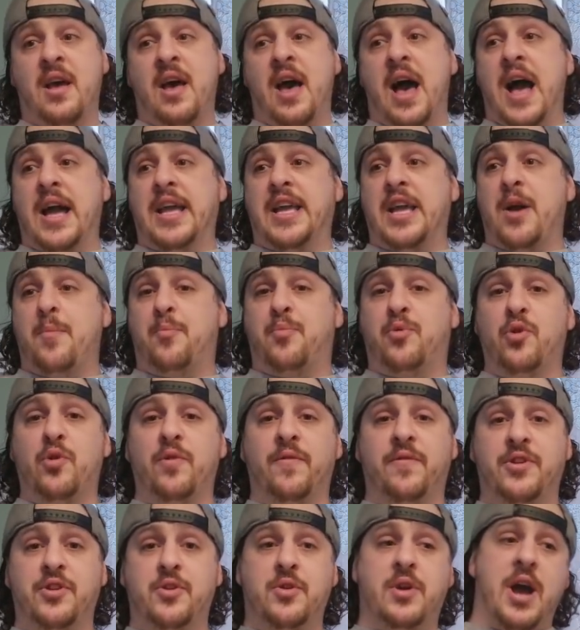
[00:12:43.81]
I can't prove
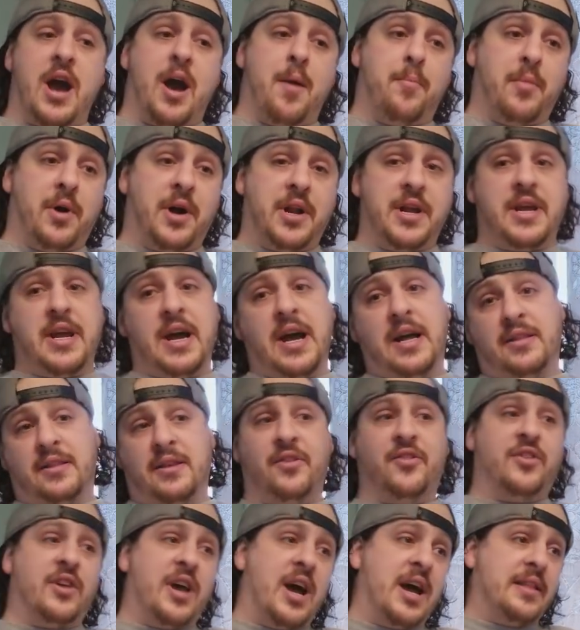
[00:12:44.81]
that you got money, got
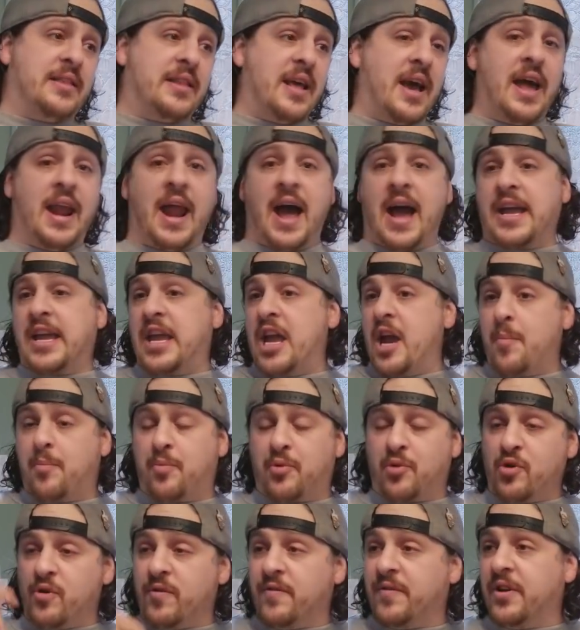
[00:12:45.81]
this, got that. I can't
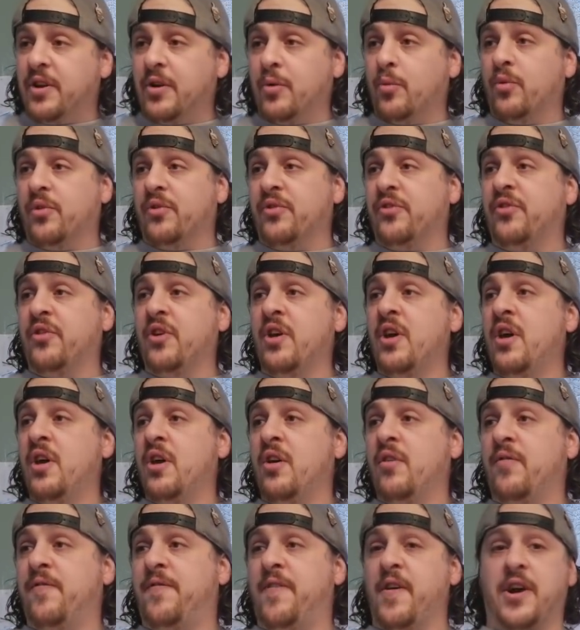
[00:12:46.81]
prove that it was
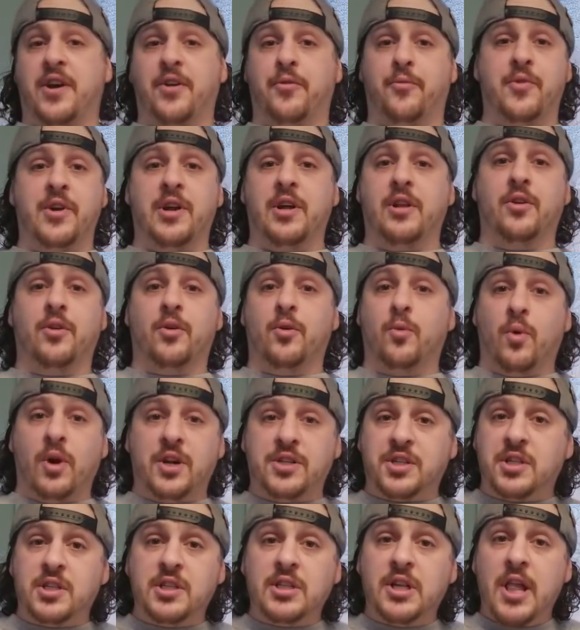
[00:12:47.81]
fucking real or it
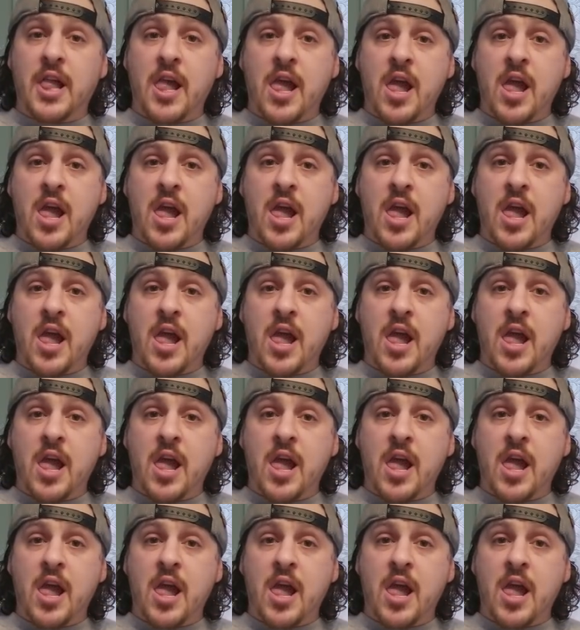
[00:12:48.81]
wasn't.